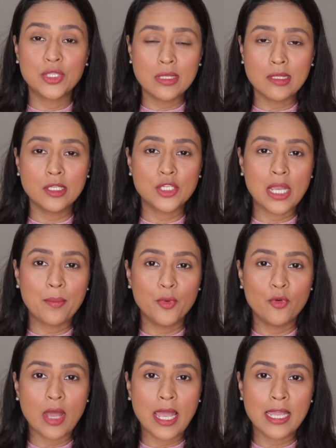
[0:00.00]
This is the
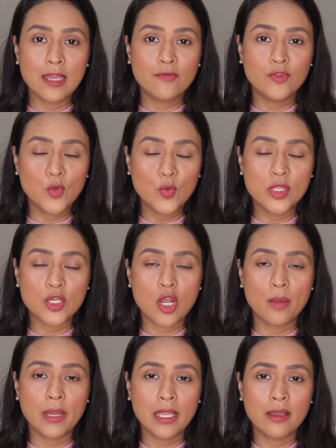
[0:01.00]
shampoo I have used
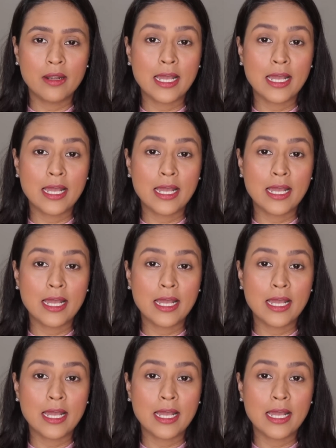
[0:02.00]
on my hair,